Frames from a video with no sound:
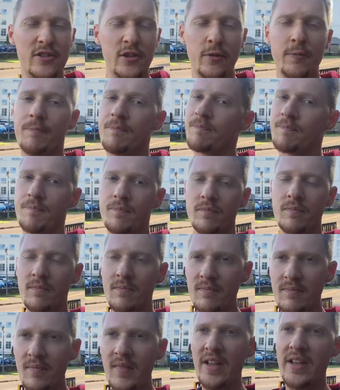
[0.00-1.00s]
So
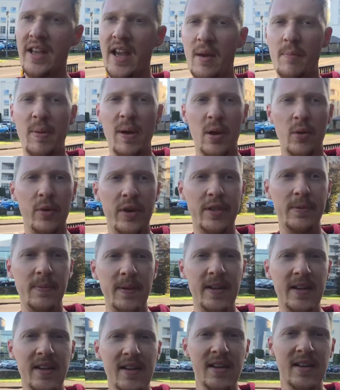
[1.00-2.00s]
yeah, bear with
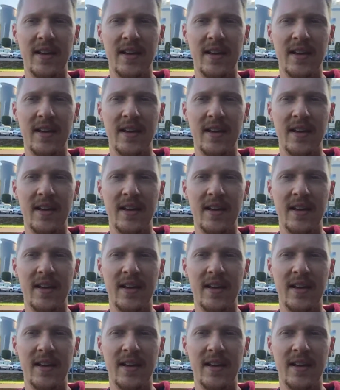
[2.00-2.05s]
me.